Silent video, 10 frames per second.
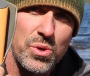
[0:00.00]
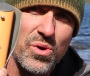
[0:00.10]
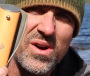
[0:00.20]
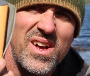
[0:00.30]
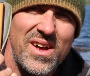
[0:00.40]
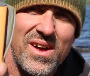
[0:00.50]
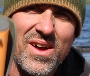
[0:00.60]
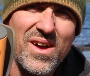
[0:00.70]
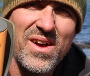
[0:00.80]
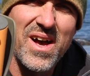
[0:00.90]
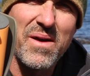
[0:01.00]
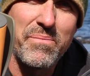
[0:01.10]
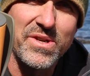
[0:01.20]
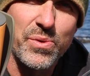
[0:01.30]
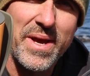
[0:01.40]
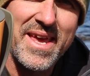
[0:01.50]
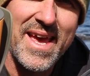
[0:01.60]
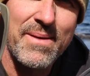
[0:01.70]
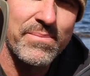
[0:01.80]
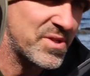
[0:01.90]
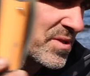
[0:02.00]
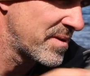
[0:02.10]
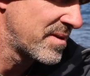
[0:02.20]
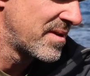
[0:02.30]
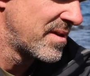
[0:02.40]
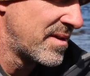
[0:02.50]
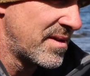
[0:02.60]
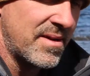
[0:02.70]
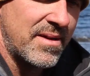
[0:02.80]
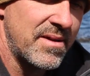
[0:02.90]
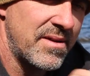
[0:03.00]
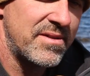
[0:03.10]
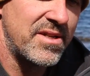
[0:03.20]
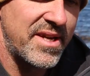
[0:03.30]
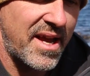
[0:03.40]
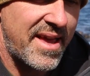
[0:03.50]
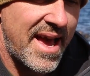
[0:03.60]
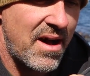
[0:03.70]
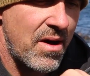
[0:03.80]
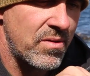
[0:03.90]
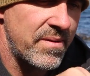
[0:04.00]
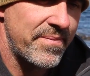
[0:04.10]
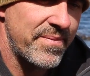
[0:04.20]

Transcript: short uh, between camps to dig a cat hole.